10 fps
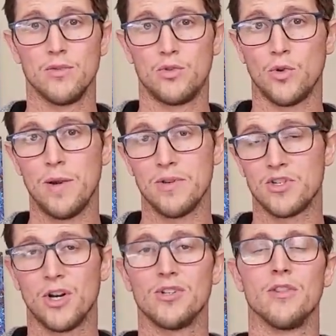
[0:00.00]
the treatment
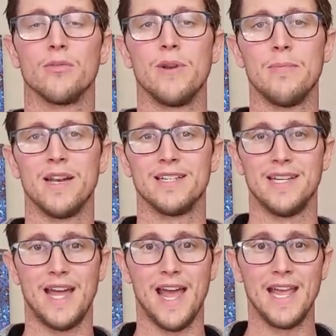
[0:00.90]
starts at 3 minutes a
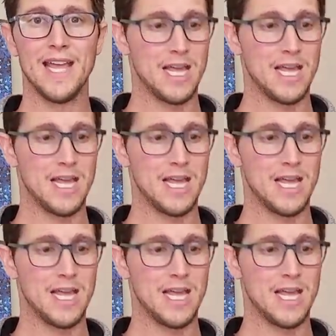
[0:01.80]
day.